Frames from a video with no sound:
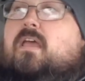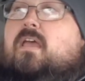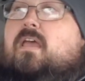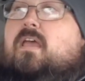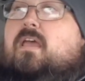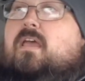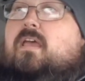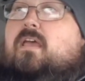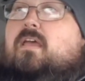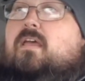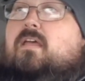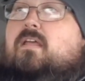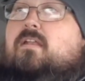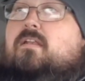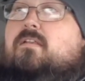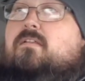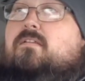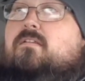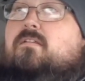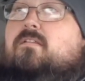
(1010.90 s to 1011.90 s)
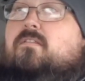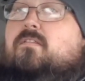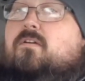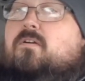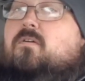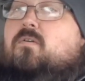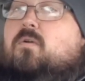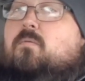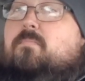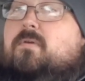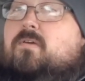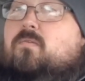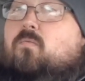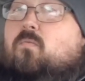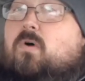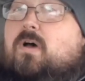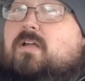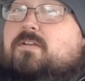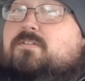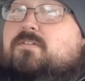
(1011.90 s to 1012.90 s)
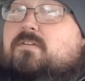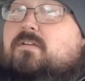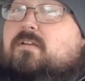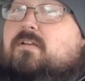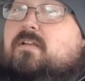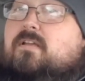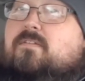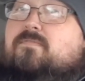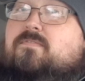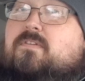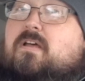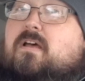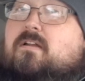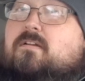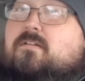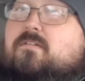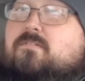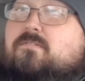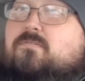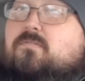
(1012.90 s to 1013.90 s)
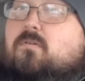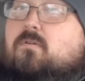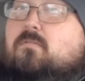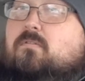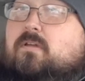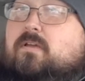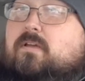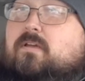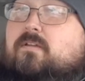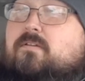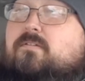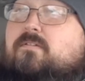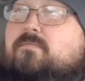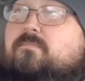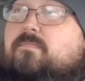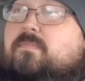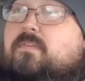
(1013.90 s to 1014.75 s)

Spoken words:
and they're going to be watching it, if not controlling it.